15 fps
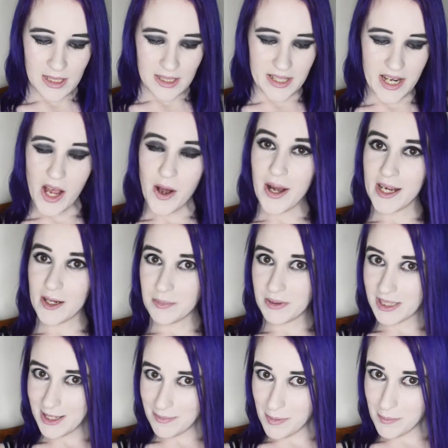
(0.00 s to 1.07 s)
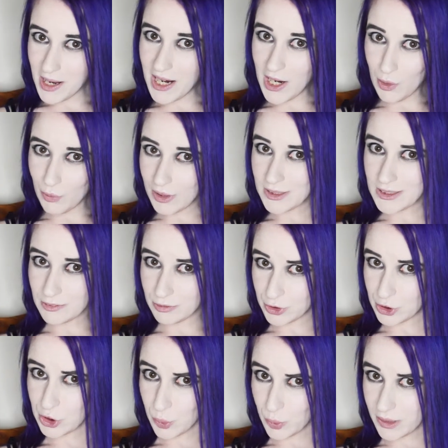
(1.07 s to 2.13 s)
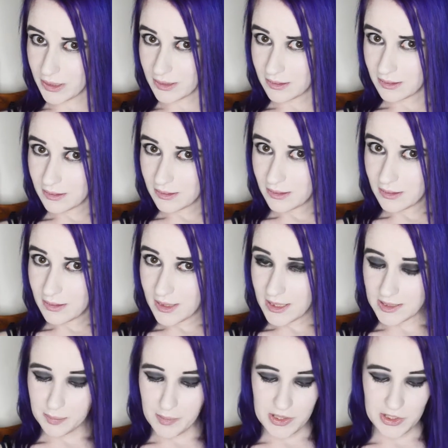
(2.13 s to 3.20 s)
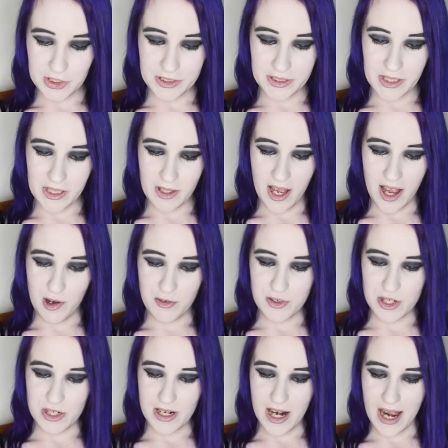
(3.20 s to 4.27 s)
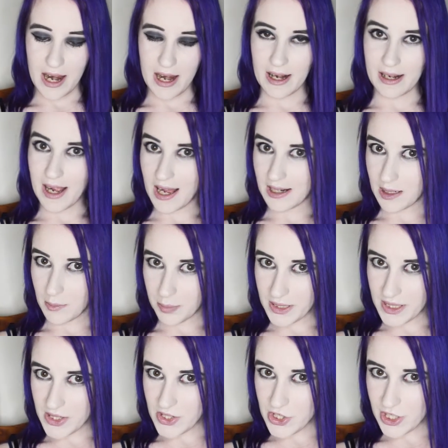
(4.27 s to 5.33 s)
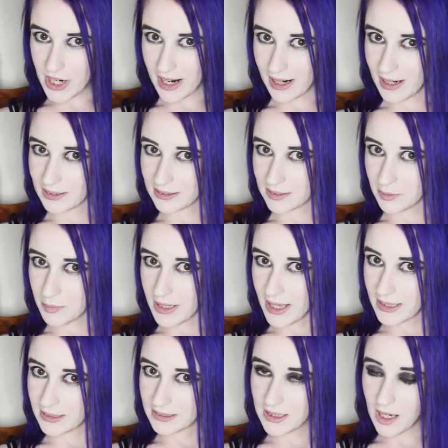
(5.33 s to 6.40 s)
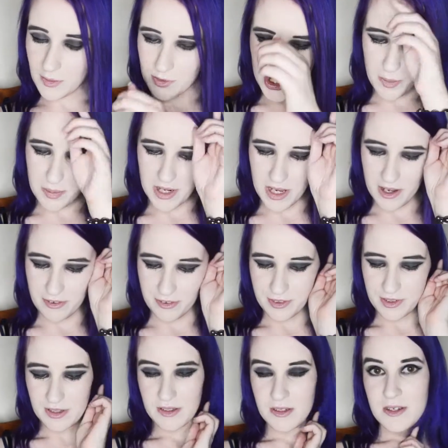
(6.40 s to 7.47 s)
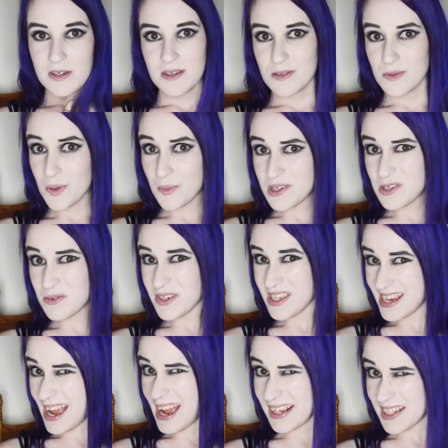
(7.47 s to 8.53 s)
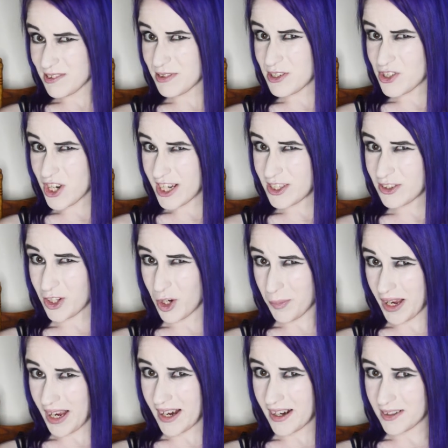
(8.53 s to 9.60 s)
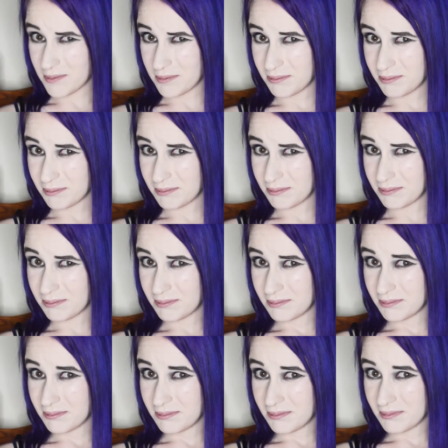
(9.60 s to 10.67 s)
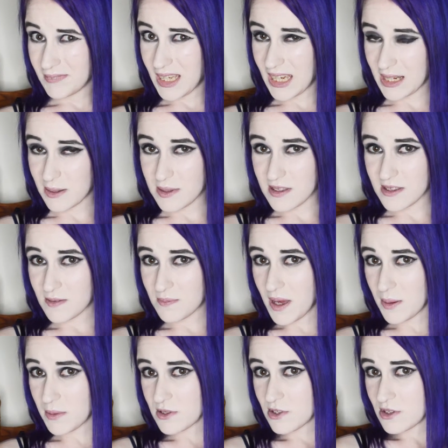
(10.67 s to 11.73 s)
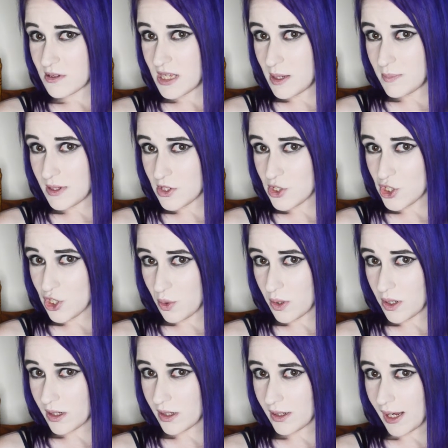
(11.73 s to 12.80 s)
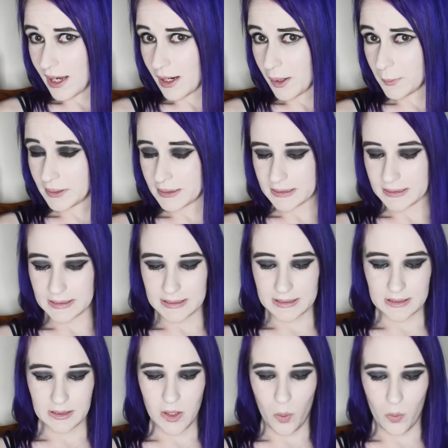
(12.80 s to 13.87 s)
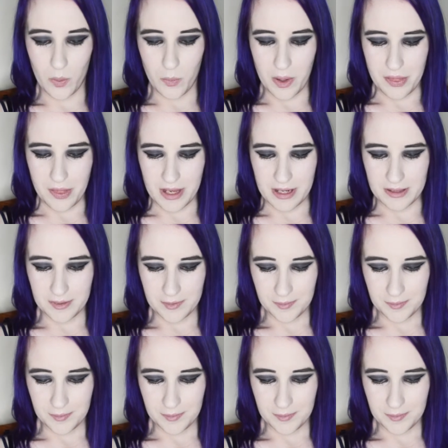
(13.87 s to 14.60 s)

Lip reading: Now I had been keeping my hair relatively short, especially after I got into bleached. I got some of the ends chopped off, so I wasn't really actively trying to grow my hair. I was keeping it short, I was going with it,